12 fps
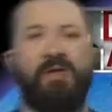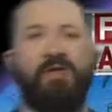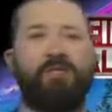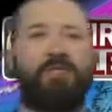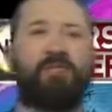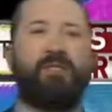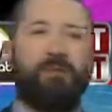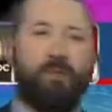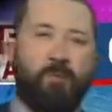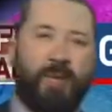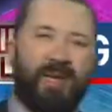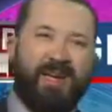Just that's going to be
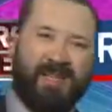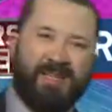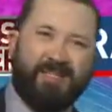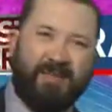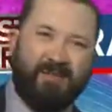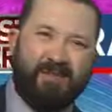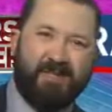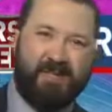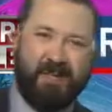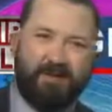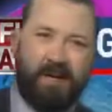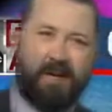windy, and that's obviously going
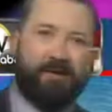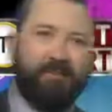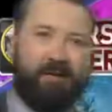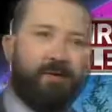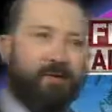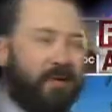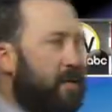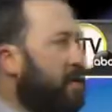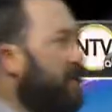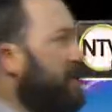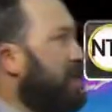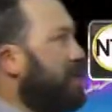to make it feel
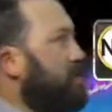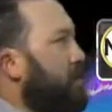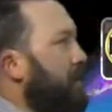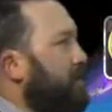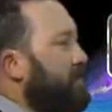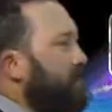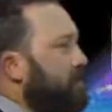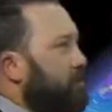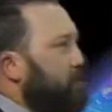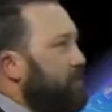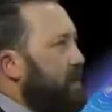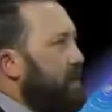uh, quite a bit
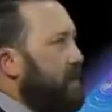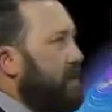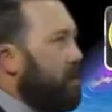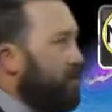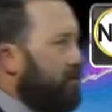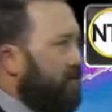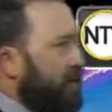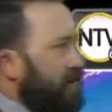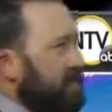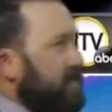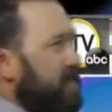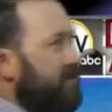cooler. But over the
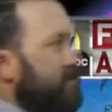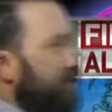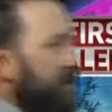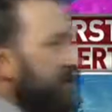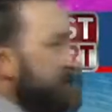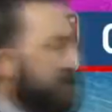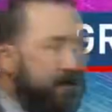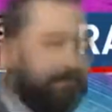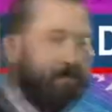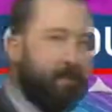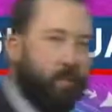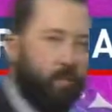next several days,
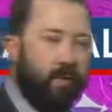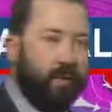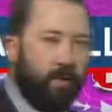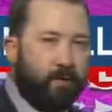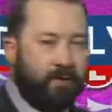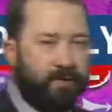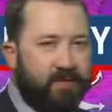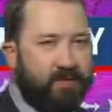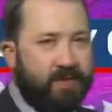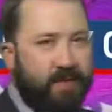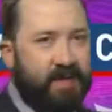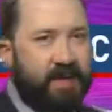we're going to
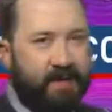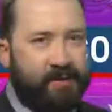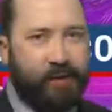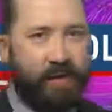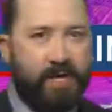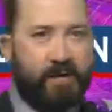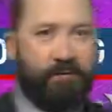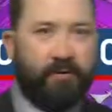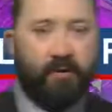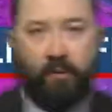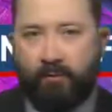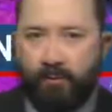see a change in
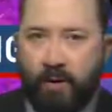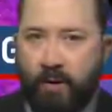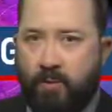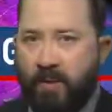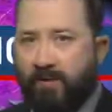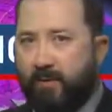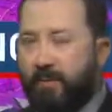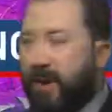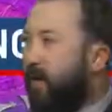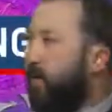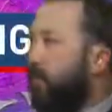our overall weather pattern.